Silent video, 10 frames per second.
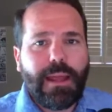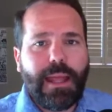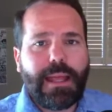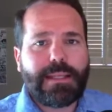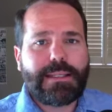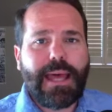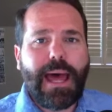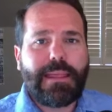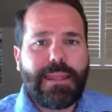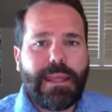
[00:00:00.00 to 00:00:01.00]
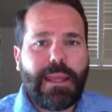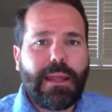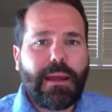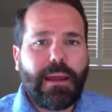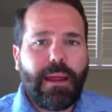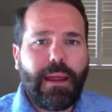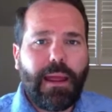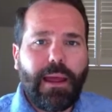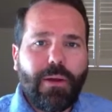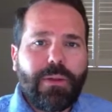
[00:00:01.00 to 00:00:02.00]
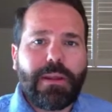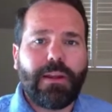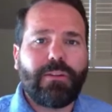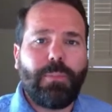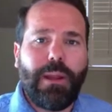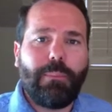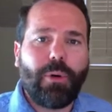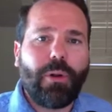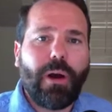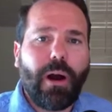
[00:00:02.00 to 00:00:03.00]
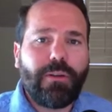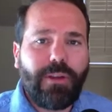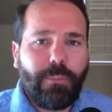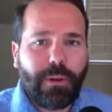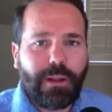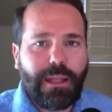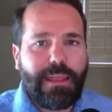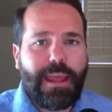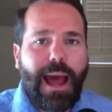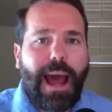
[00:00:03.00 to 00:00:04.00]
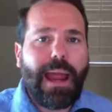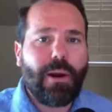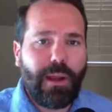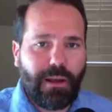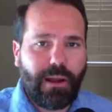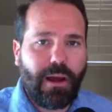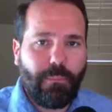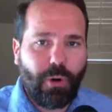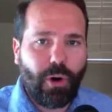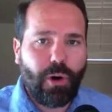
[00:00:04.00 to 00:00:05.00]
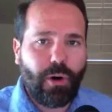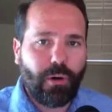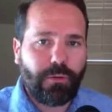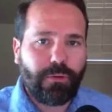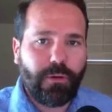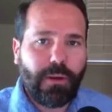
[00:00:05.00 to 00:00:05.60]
is that the healthiest people are typically the higher income earners.